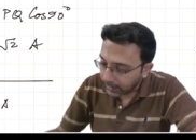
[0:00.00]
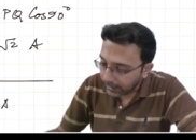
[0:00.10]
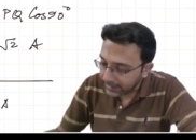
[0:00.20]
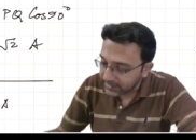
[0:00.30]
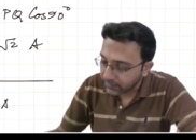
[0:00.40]

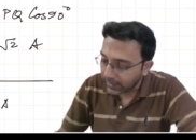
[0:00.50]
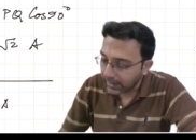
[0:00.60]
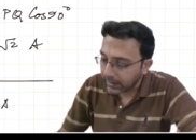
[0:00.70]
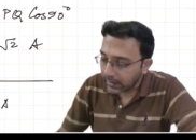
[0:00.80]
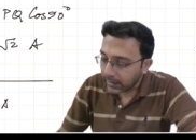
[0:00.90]
A
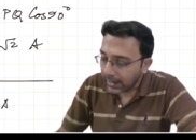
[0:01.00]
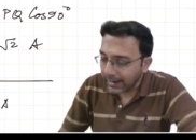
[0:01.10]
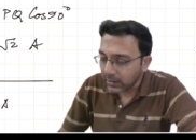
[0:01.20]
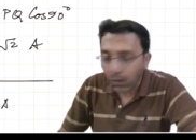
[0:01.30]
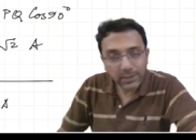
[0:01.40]
square,
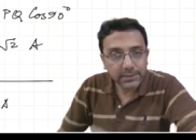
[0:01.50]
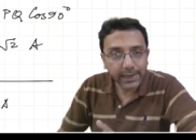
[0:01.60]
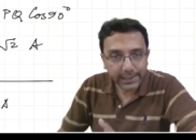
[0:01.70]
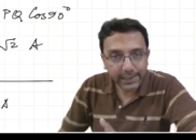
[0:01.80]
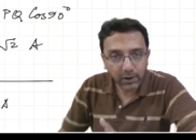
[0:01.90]
and cos
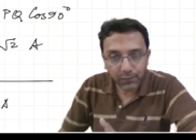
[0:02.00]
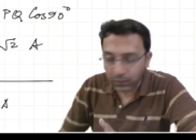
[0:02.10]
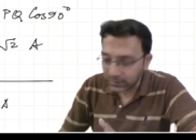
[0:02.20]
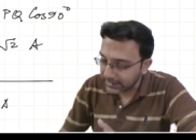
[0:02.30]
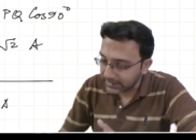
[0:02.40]
90, of
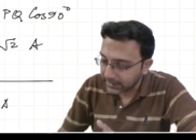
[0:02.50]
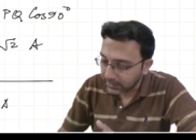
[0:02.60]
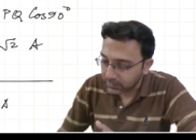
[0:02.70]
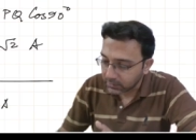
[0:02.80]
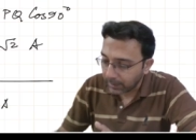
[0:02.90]
course it is
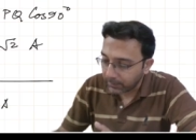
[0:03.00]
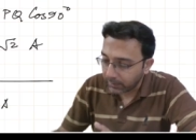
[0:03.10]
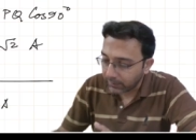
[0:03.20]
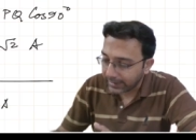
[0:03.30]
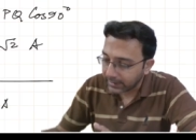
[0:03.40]
0, so I am
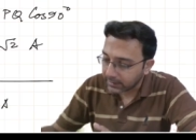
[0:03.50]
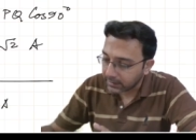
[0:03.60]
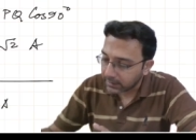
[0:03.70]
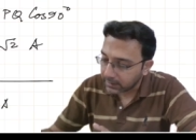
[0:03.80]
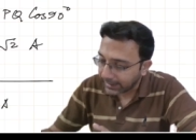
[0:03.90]
not writing
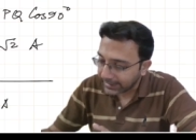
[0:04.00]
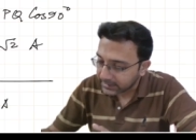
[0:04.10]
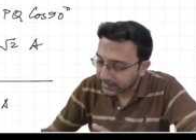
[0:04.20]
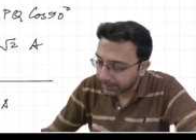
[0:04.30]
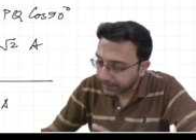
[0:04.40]
the
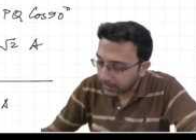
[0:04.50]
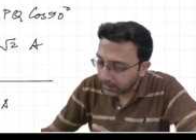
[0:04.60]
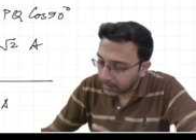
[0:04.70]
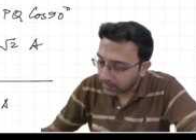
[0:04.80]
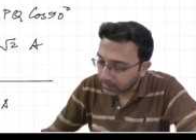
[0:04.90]
next step.
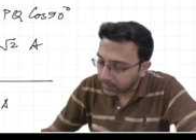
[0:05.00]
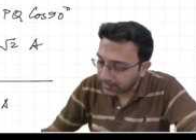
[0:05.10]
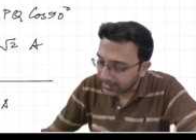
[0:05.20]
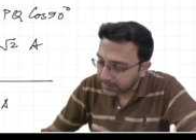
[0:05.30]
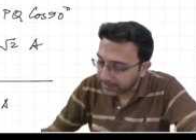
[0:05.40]
So
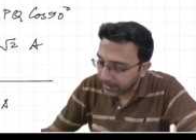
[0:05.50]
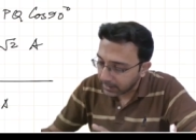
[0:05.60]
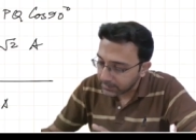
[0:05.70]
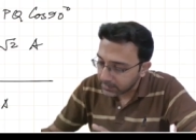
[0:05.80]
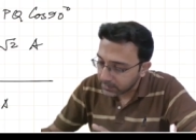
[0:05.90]
this
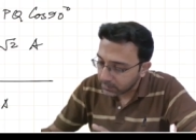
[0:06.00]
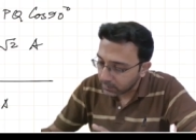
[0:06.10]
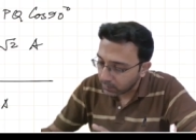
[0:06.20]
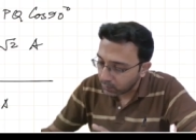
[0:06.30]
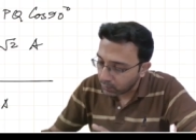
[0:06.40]
becomes
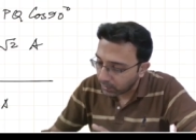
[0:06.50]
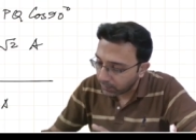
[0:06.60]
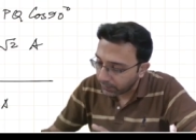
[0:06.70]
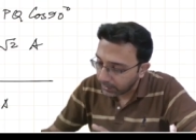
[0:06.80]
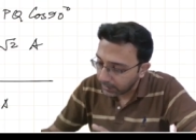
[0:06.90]
root
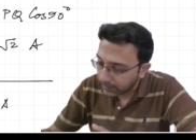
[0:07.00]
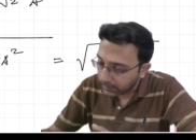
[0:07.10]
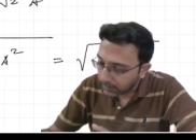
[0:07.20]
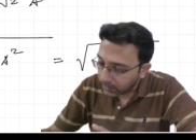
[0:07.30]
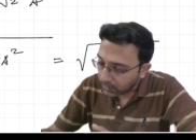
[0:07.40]
over
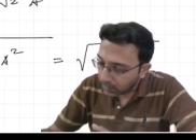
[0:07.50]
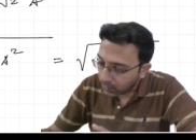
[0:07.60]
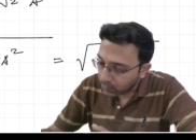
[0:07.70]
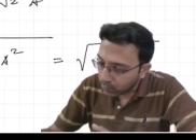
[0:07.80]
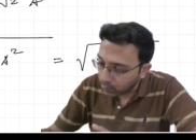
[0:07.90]

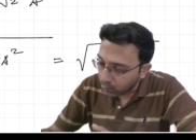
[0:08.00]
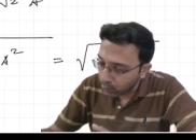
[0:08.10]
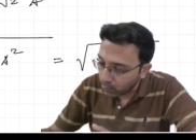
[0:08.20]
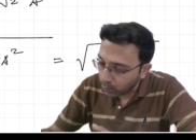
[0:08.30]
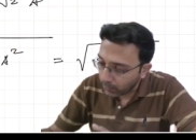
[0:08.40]

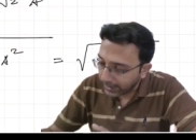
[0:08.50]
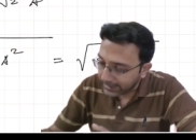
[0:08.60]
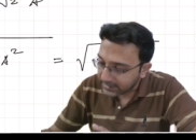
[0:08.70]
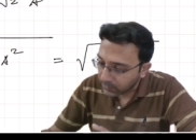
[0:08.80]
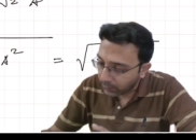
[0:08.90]

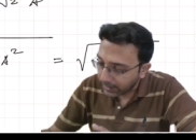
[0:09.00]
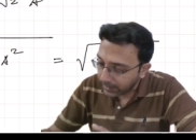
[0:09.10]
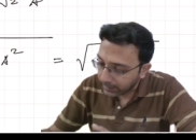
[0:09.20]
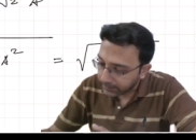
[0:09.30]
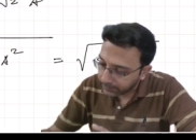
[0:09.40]
2A
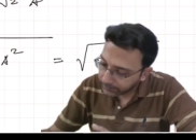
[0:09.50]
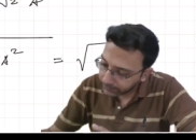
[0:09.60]
square